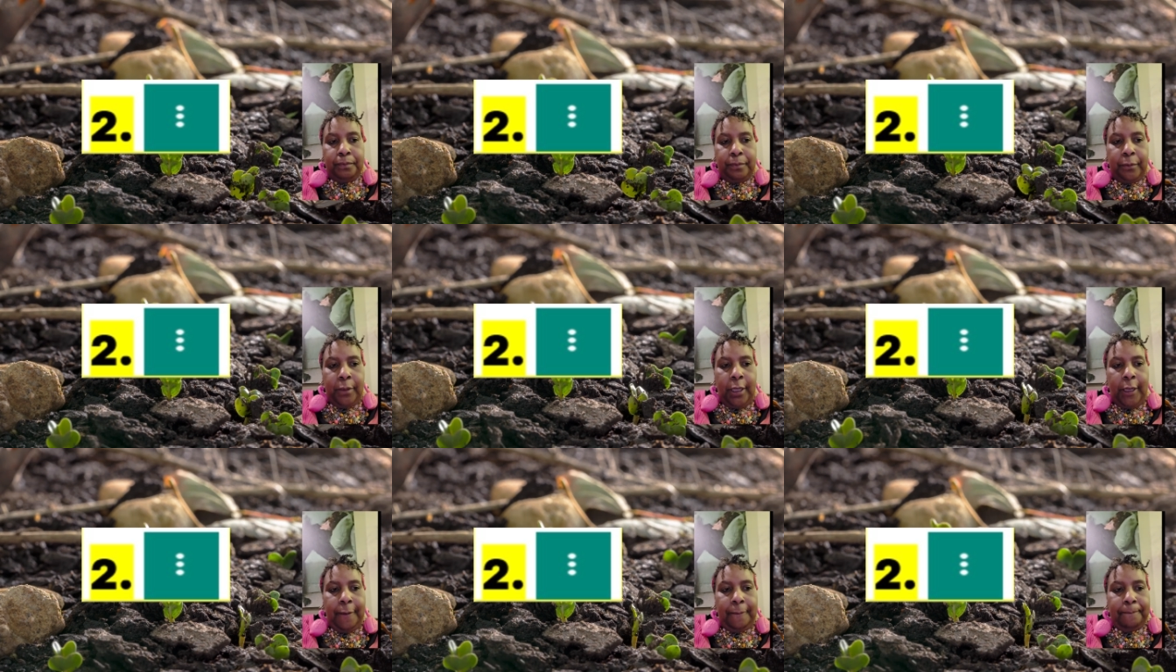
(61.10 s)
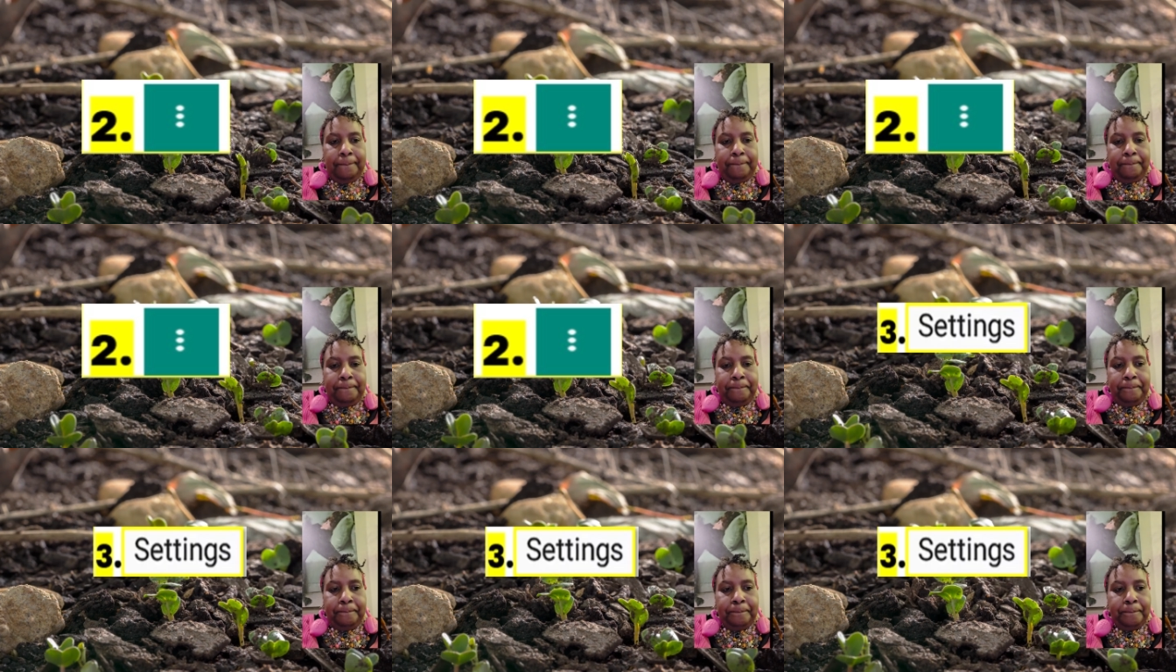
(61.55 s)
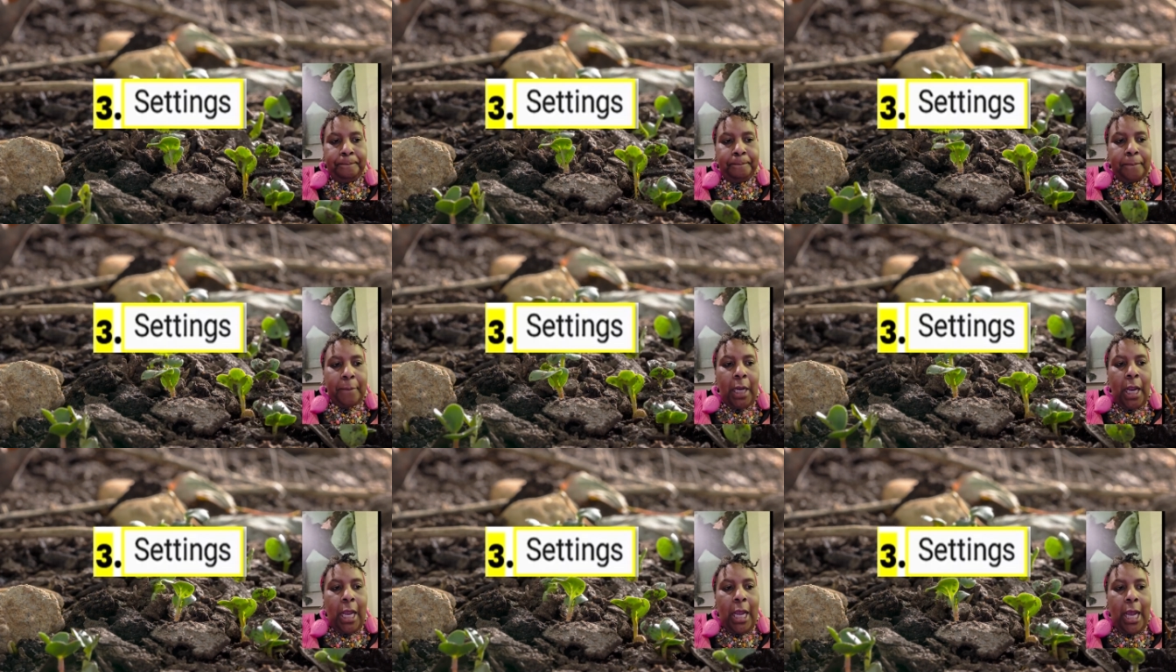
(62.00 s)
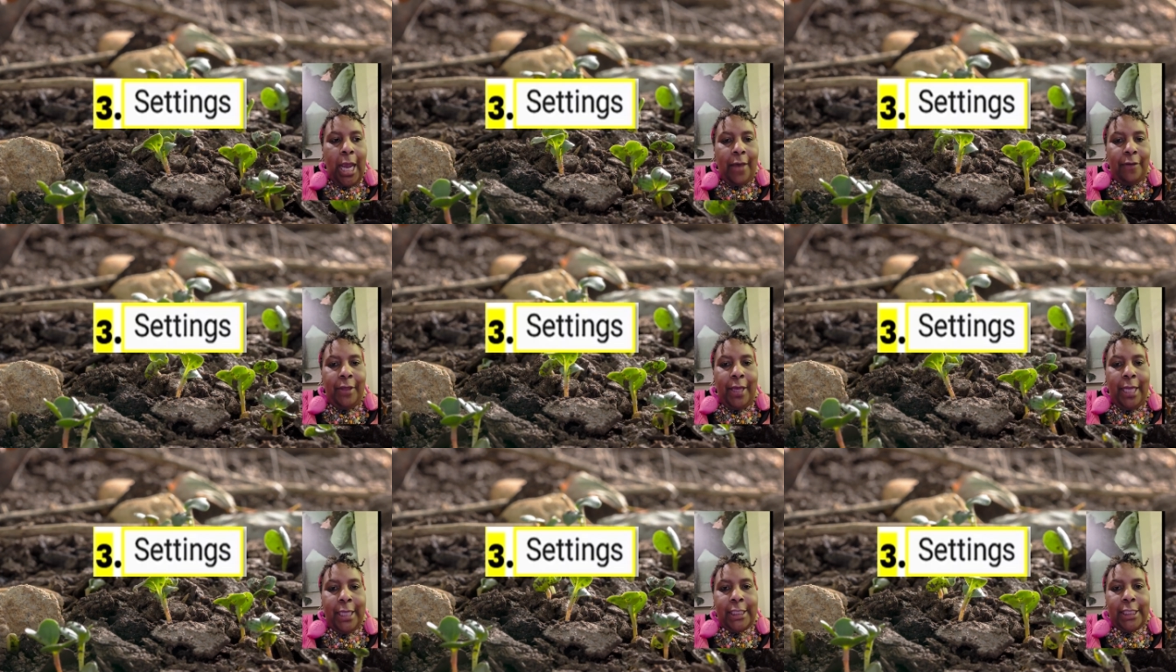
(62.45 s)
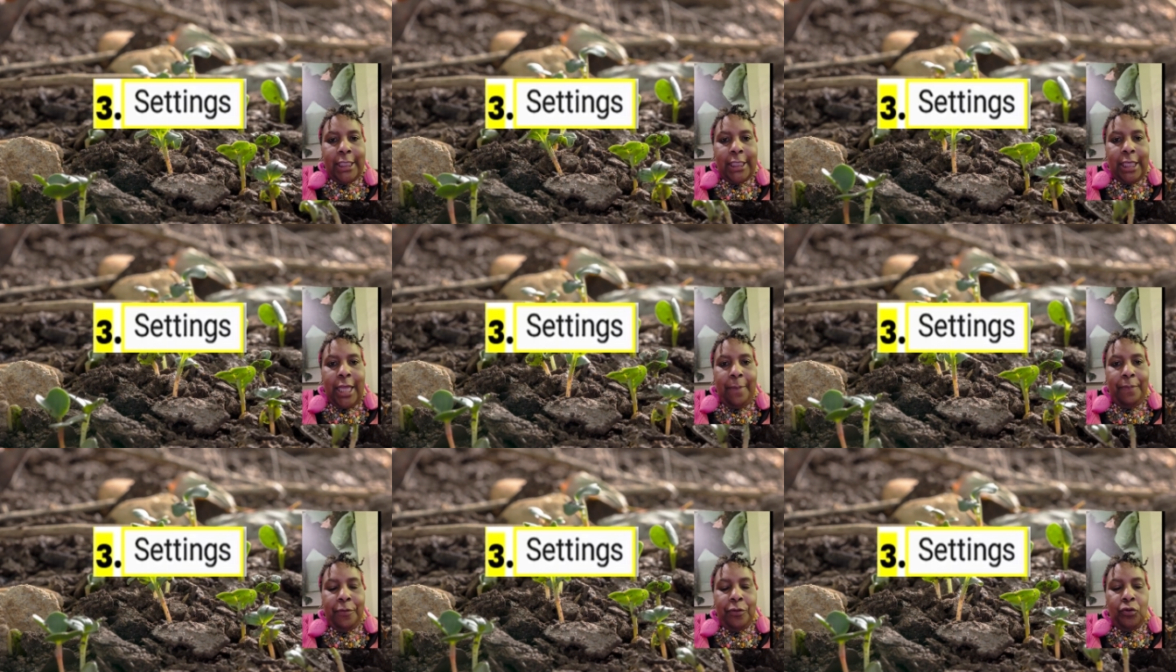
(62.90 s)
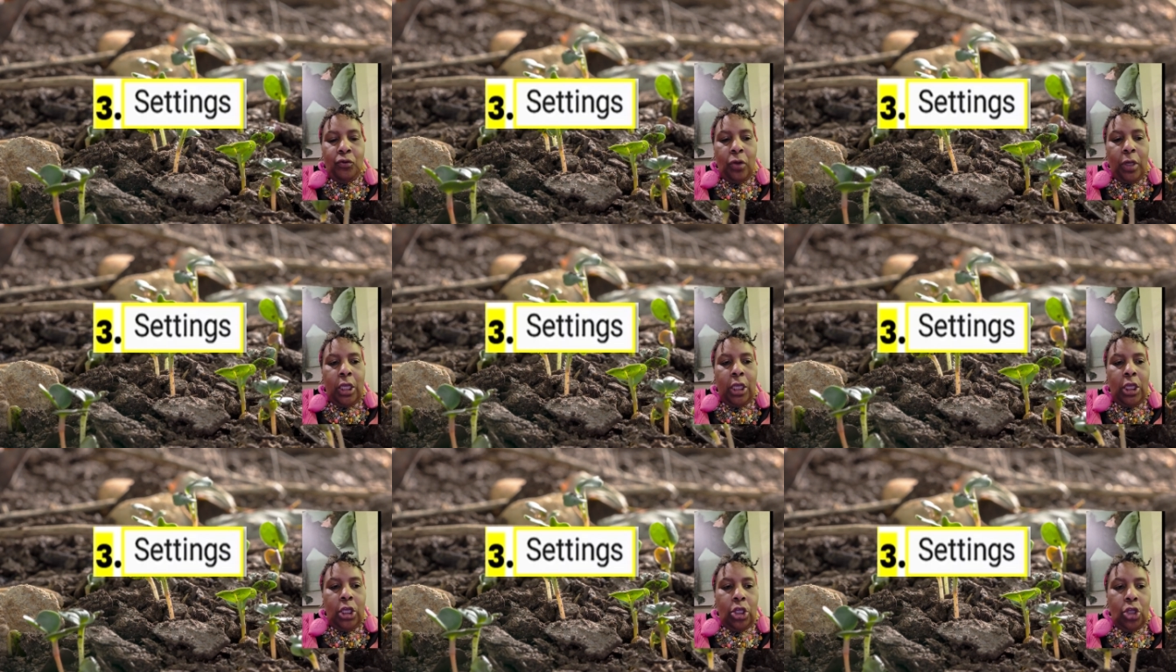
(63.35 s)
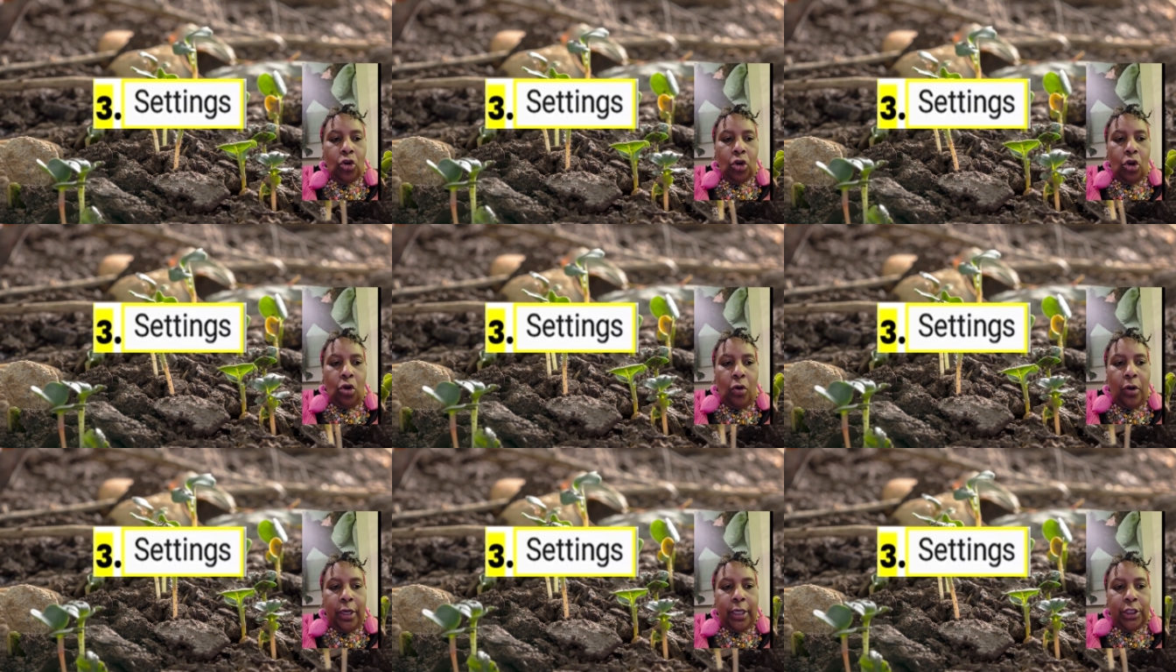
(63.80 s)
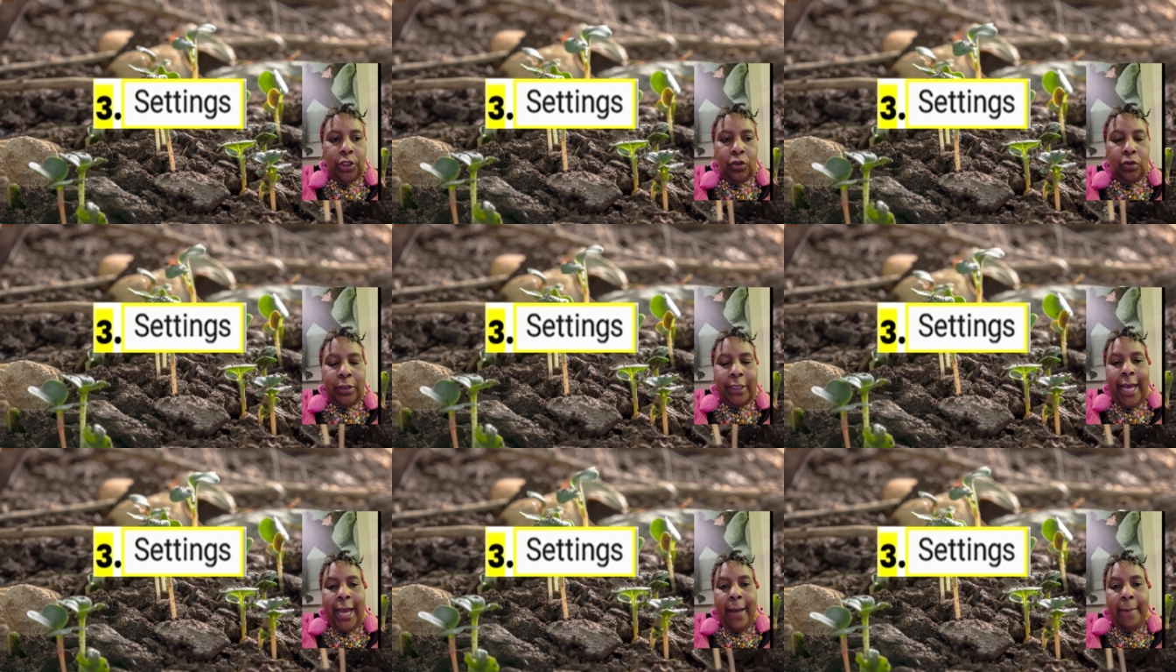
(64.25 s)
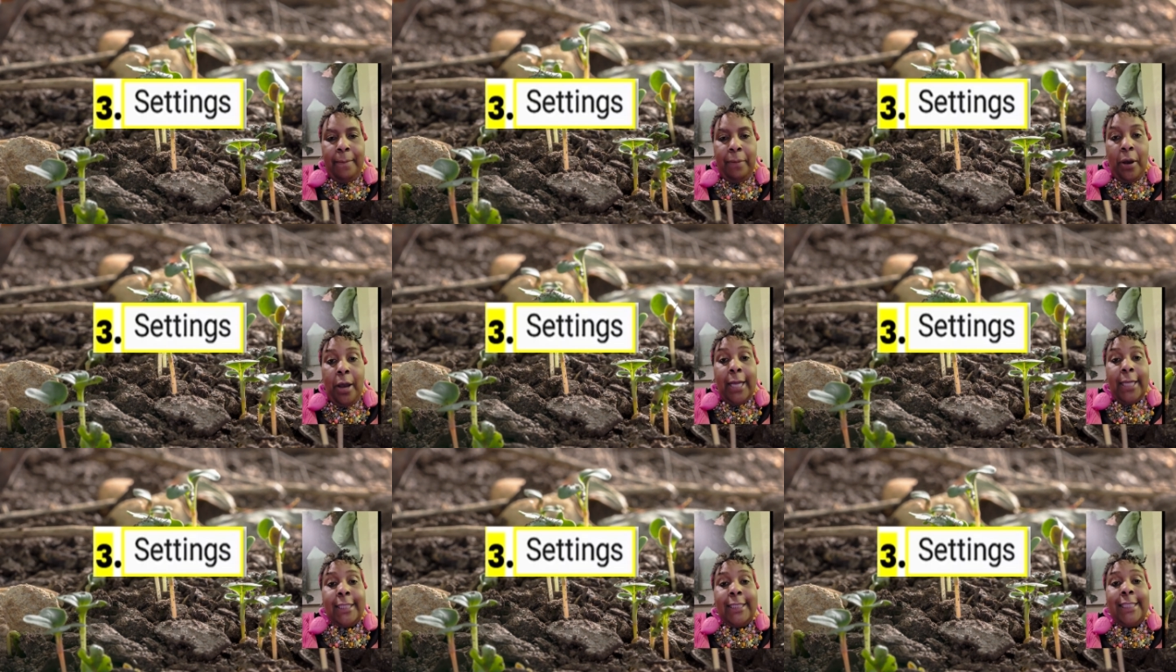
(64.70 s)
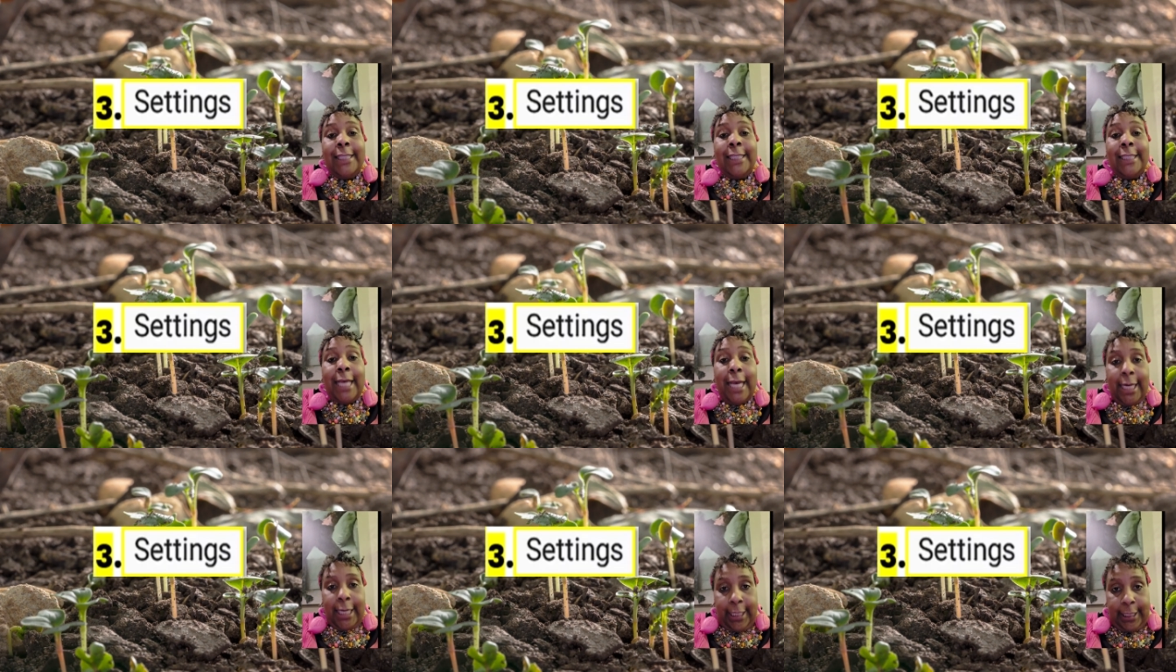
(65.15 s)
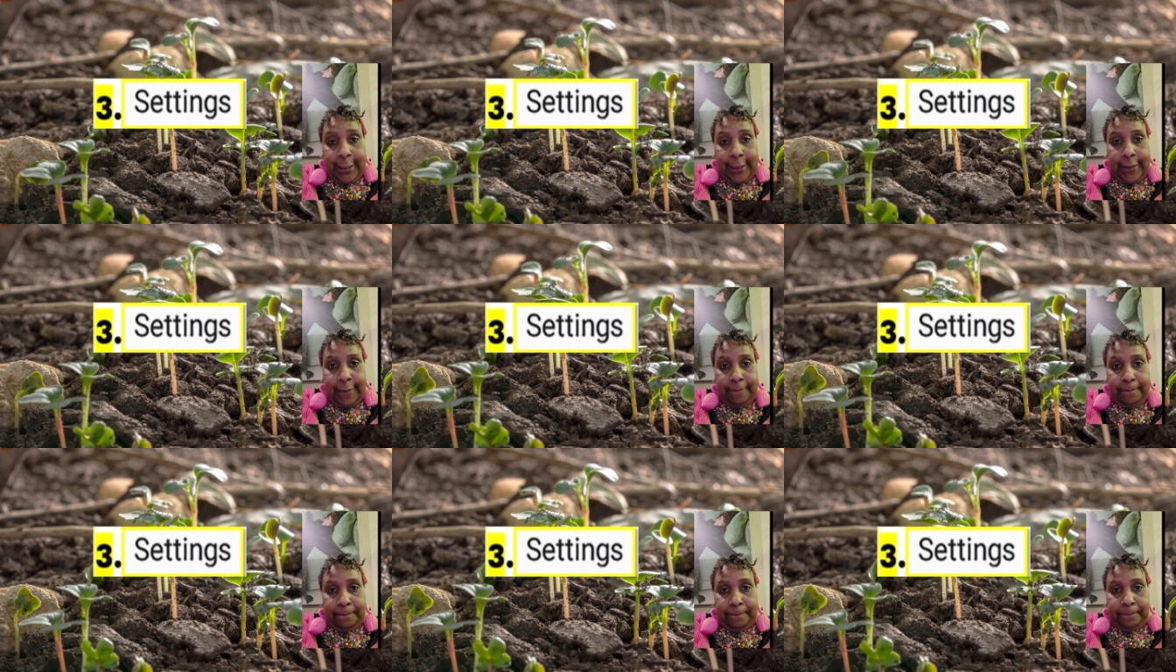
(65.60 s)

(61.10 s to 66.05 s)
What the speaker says: Yeah. And then step three, you're going to tap on settings.